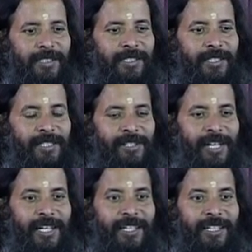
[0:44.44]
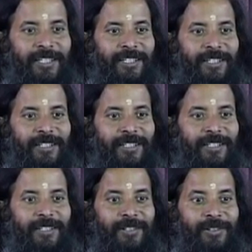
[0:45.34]
It is a
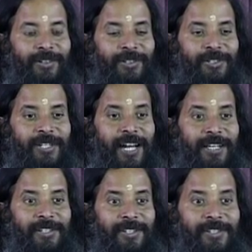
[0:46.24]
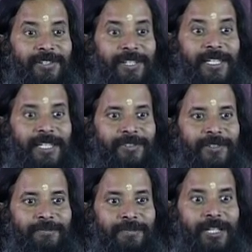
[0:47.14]
contagious
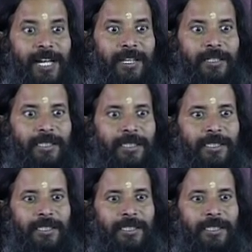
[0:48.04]
disease, Vishada.